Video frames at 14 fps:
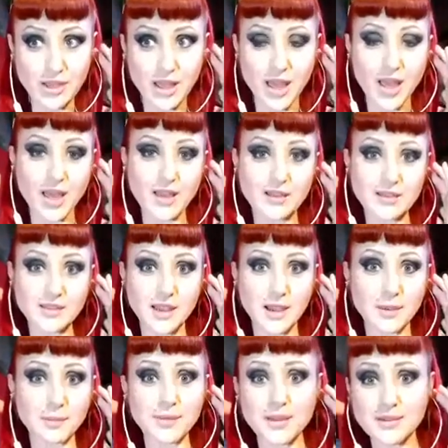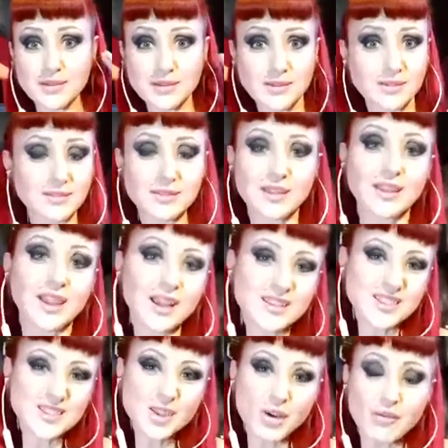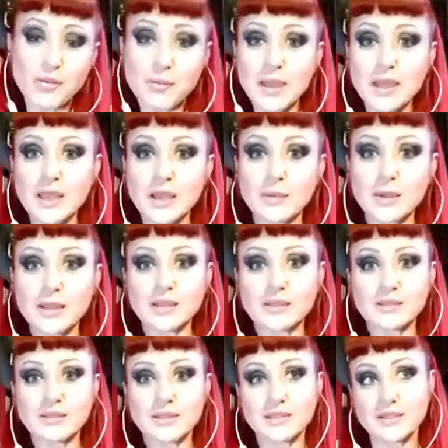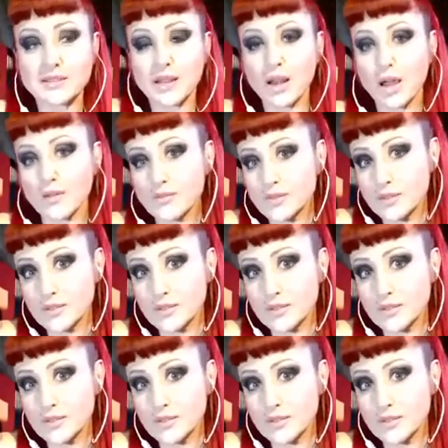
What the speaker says: and it's just not for me. I mean, this is a life.